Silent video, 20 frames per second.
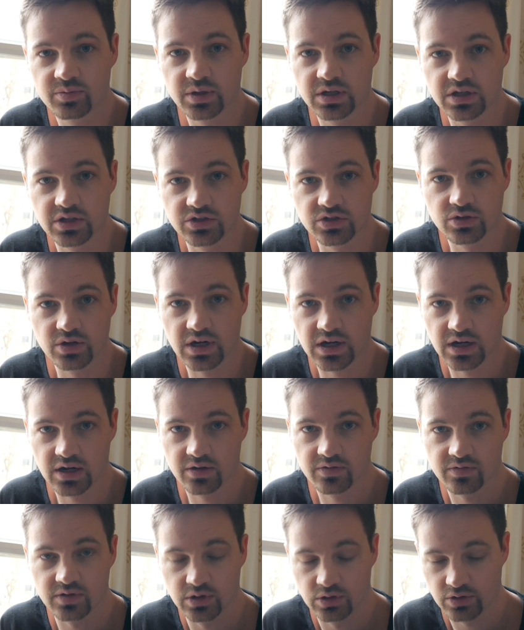because you
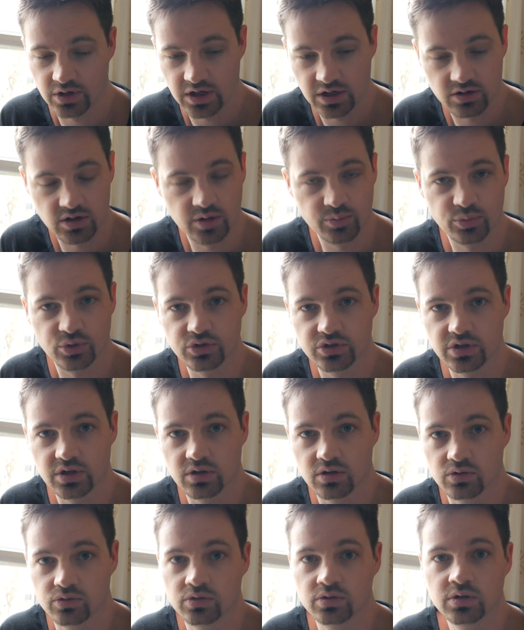have a great crumple
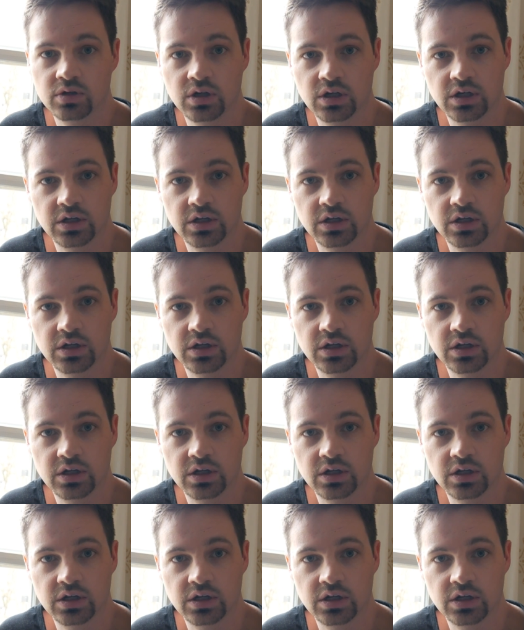zone